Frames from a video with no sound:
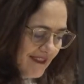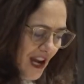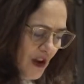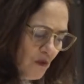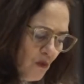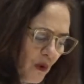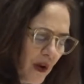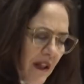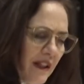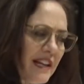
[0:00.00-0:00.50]

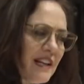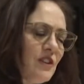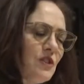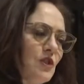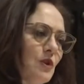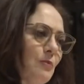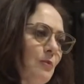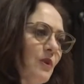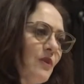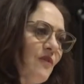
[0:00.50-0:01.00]
unwilling
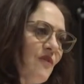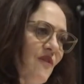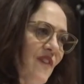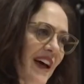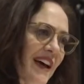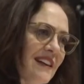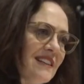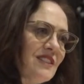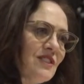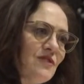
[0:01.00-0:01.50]
to
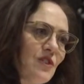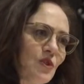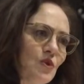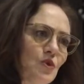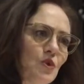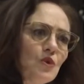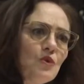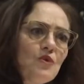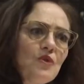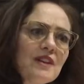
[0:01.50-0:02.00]
profess the
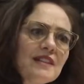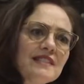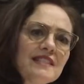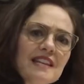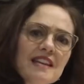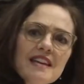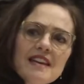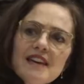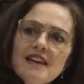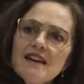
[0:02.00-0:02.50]
truth as
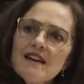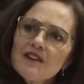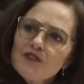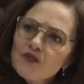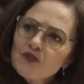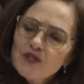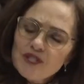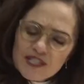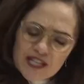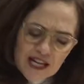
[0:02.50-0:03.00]
he
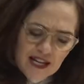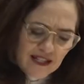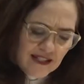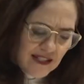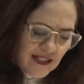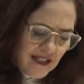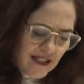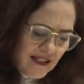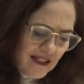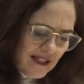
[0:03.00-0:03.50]

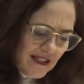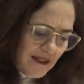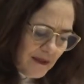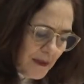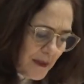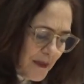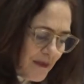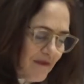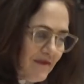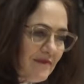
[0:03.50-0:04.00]
understands it?
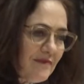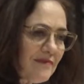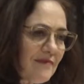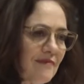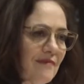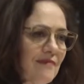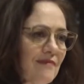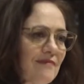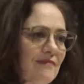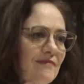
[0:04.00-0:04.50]

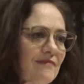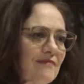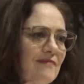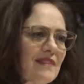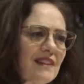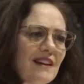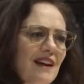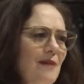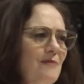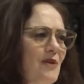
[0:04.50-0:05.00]

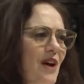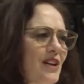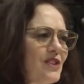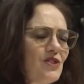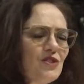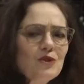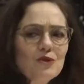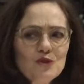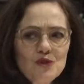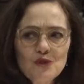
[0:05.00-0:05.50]
I'm not
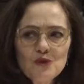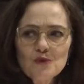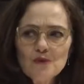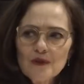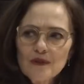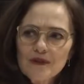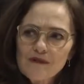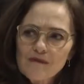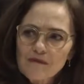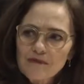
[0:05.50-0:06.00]
so sure.